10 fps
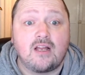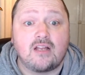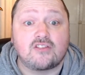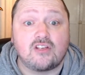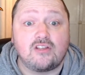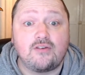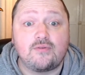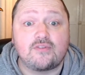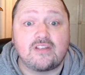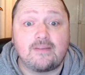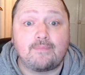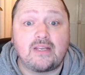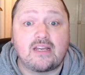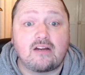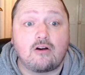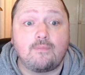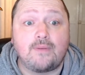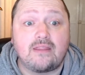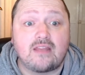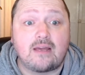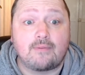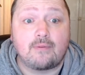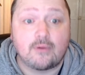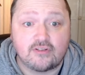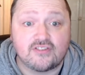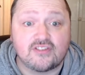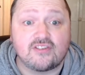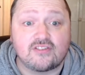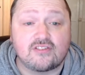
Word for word: Toulouse Olympique are hoping their promotion to the